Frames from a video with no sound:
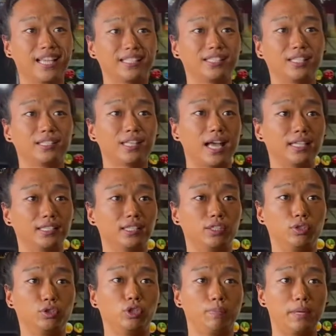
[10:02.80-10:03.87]

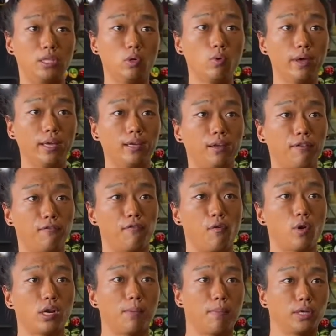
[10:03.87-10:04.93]
exercises you should be doing
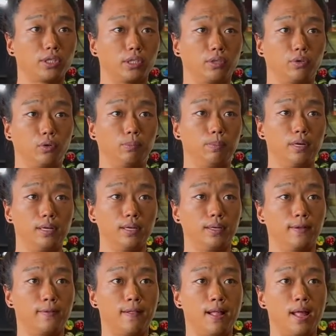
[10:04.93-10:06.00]
for the muscle group.
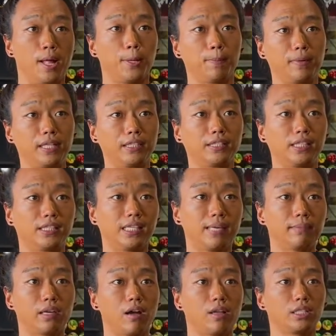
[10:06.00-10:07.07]
But it's the
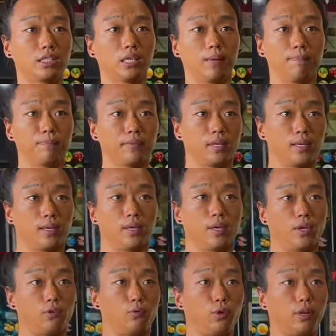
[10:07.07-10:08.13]
same concept.
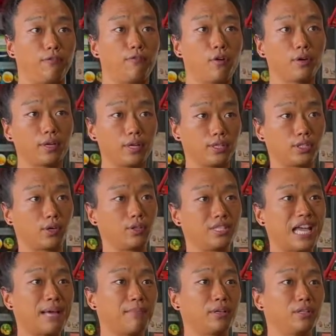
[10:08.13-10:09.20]
You want to focus on
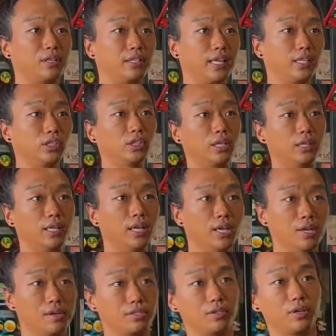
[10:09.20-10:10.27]
time under tension
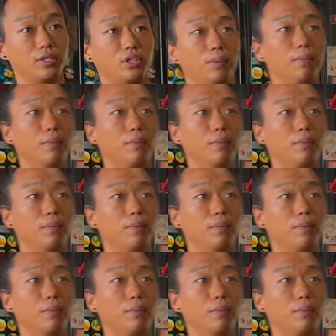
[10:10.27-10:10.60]
so that your